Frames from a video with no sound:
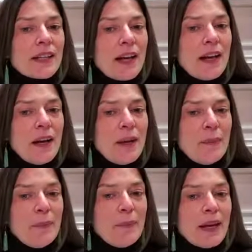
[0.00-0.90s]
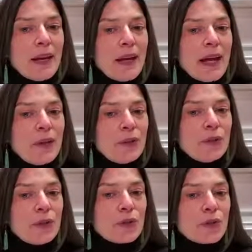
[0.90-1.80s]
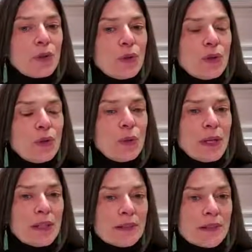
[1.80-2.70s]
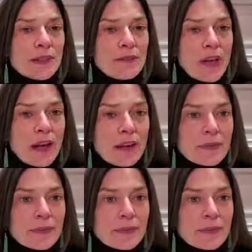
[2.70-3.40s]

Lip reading: how do you control the noise if not?